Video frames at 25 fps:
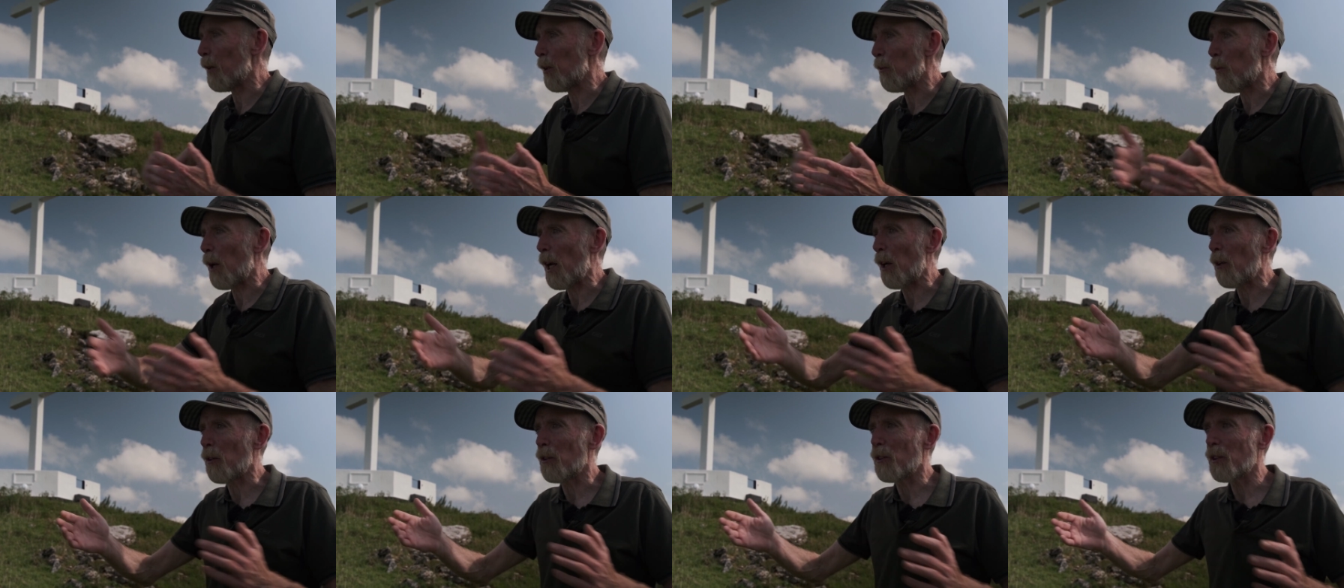
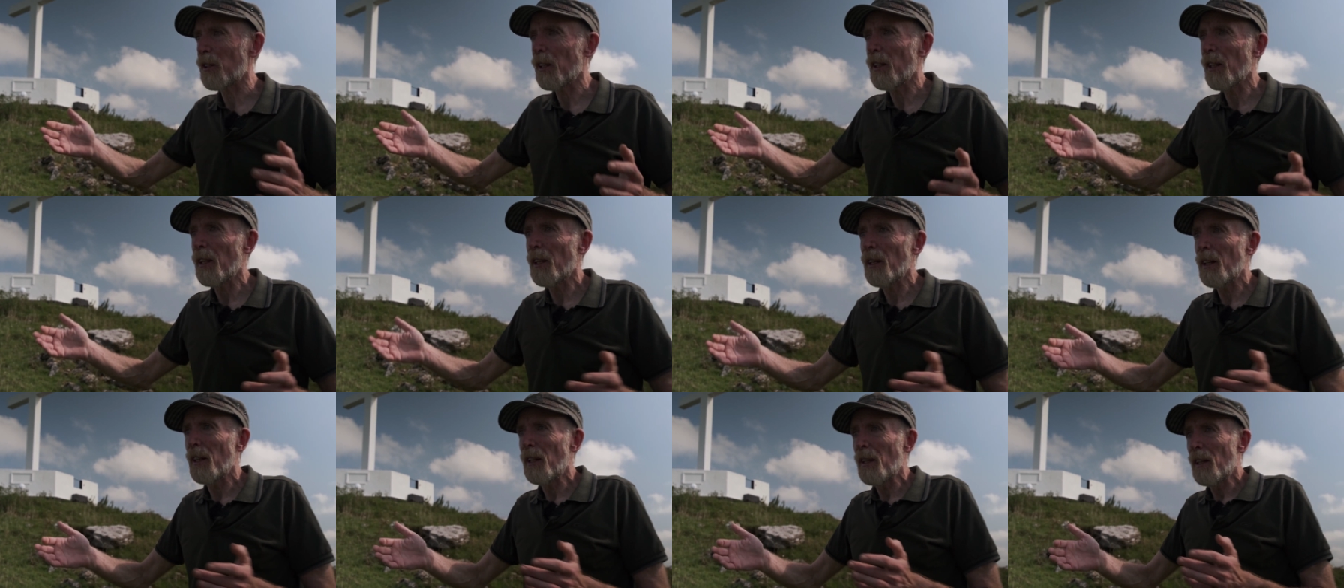around
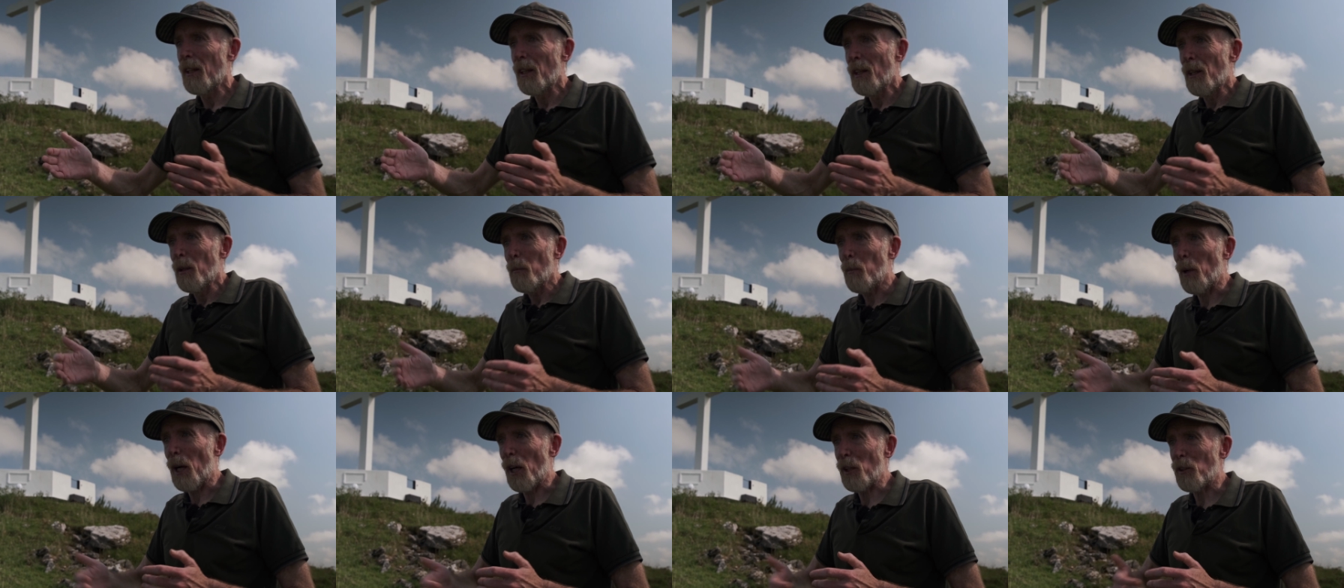
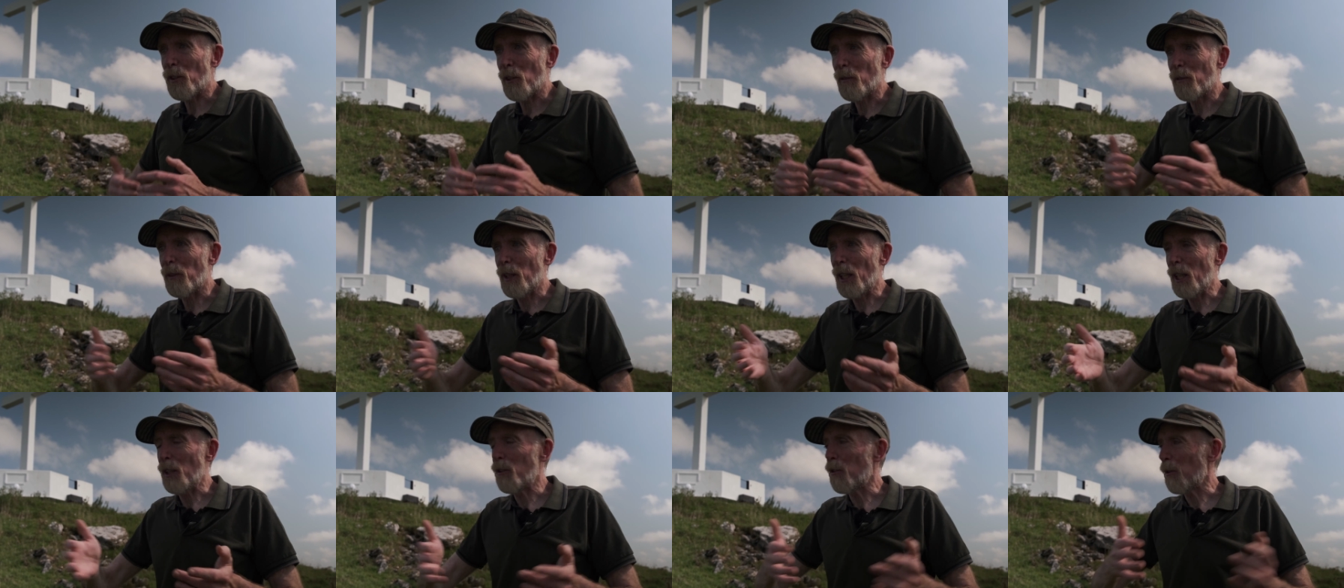parts
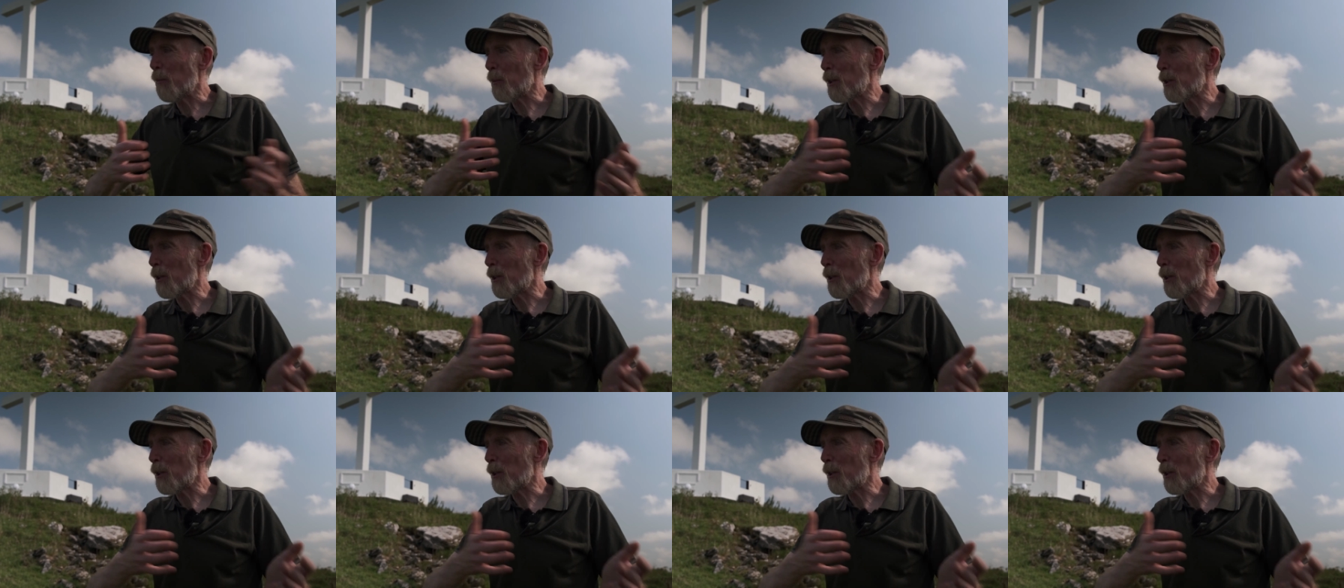of Leitrim,